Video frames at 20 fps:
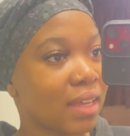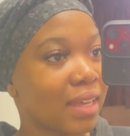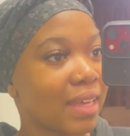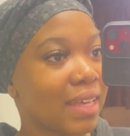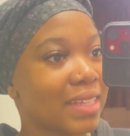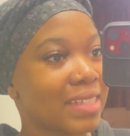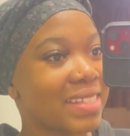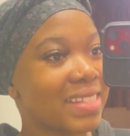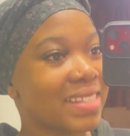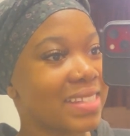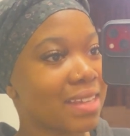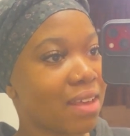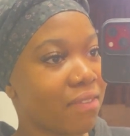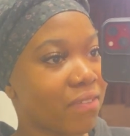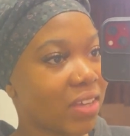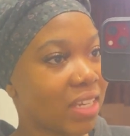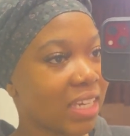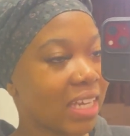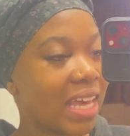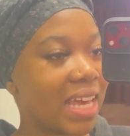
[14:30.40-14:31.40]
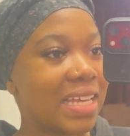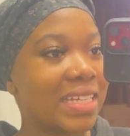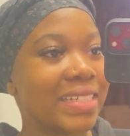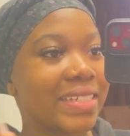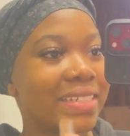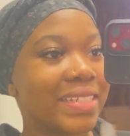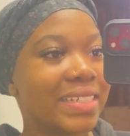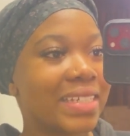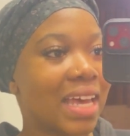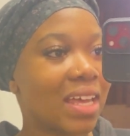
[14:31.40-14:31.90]
7
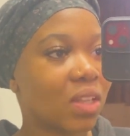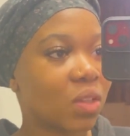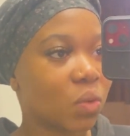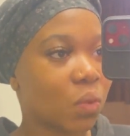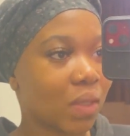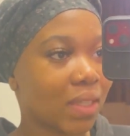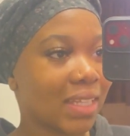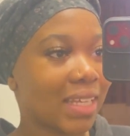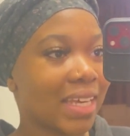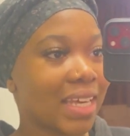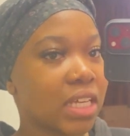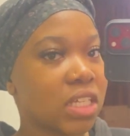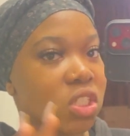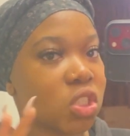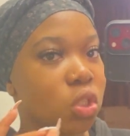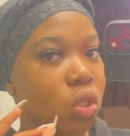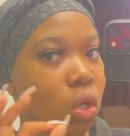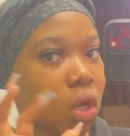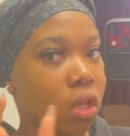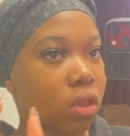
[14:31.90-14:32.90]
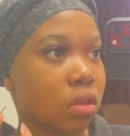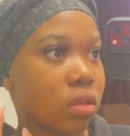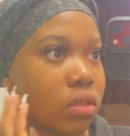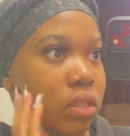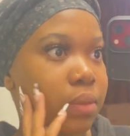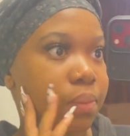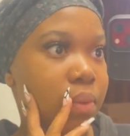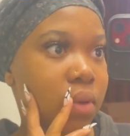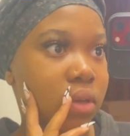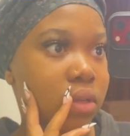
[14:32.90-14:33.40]
kg and 20 kg on the
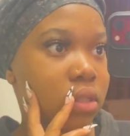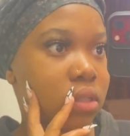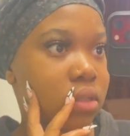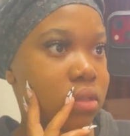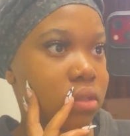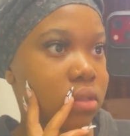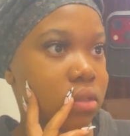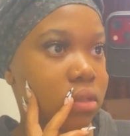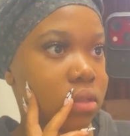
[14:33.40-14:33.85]
spot.